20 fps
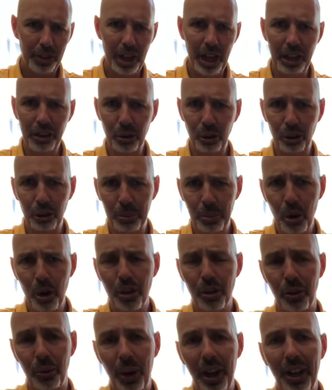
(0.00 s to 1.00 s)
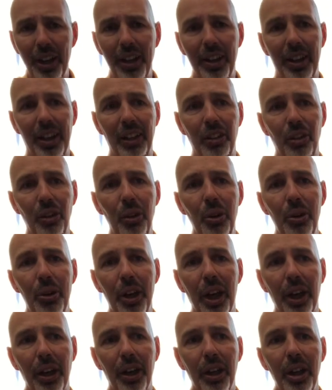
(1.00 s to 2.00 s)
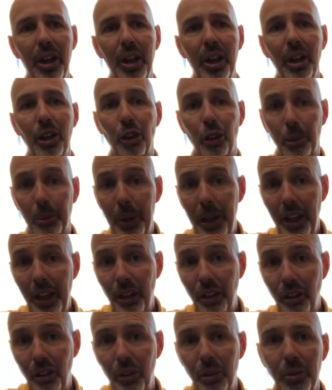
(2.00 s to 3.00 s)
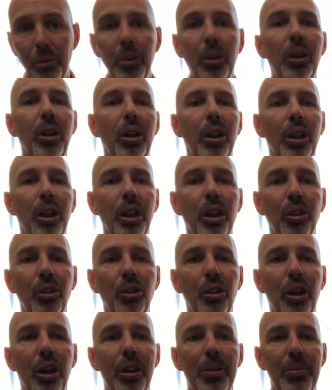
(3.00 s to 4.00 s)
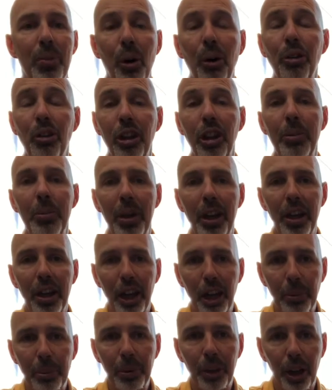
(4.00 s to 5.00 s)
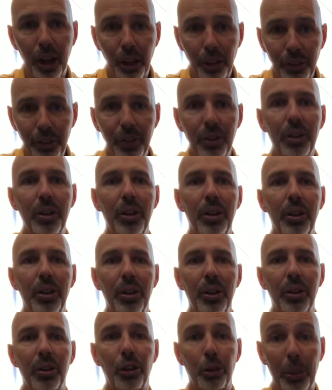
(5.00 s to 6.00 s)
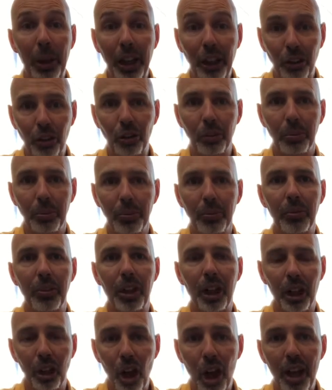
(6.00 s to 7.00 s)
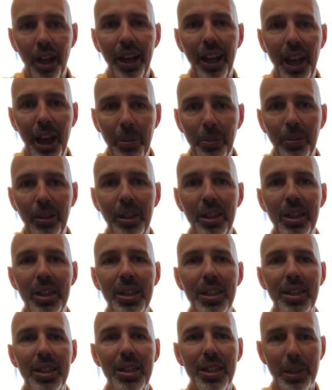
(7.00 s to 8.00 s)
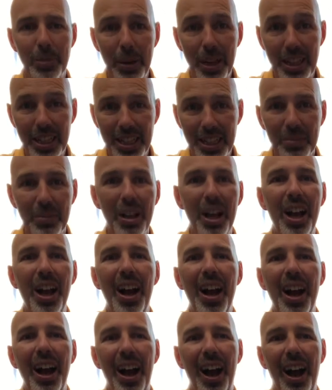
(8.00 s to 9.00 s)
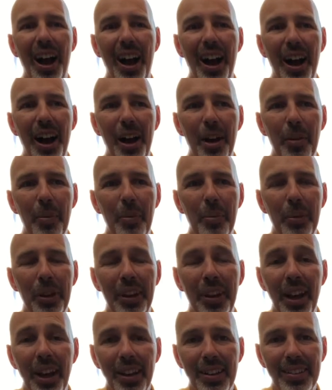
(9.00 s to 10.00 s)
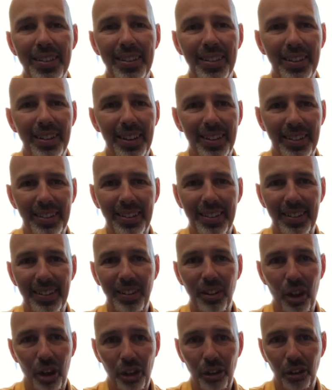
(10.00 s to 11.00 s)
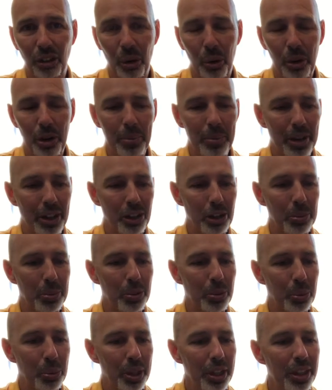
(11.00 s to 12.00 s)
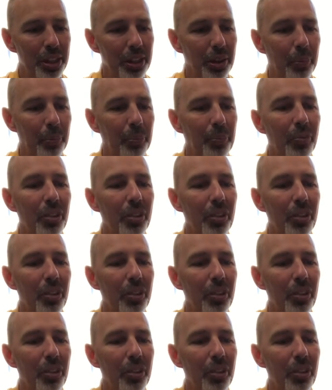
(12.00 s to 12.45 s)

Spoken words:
And so it's important to recognize, too, that space is mostly made up of space. A lot of empty space, because the distances are so immense between them.